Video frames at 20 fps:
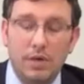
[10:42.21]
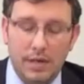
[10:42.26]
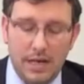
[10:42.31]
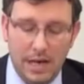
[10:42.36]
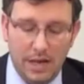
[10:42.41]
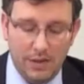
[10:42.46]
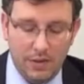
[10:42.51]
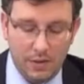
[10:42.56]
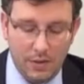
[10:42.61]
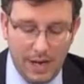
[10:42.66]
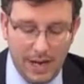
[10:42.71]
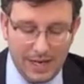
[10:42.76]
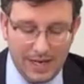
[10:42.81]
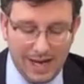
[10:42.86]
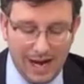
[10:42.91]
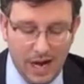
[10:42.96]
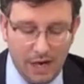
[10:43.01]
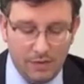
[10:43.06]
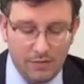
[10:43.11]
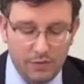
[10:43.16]
Now they're at
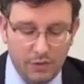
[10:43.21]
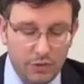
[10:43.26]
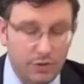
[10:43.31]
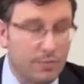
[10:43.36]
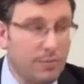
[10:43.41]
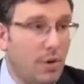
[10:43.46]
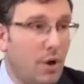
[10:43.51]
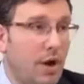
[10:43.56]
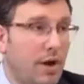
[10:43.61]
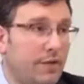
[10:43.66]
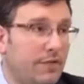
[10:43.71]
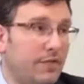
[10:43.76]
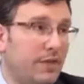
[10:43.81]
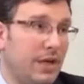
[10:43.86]
Arvos Moab,